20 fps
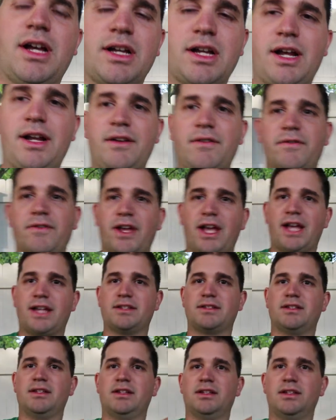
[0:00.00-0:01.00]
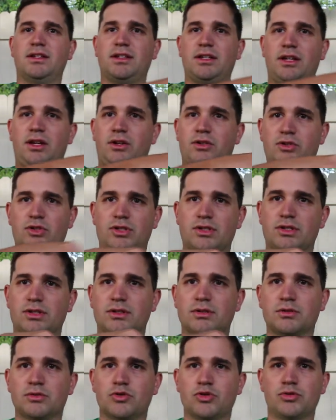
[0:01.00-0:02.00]
kind of fast, just
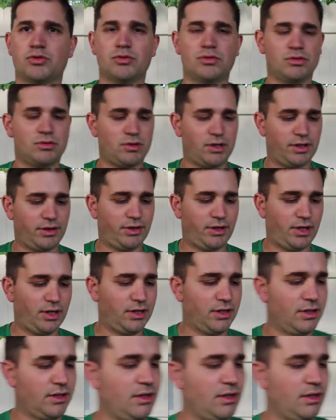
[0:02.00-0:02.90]
right there.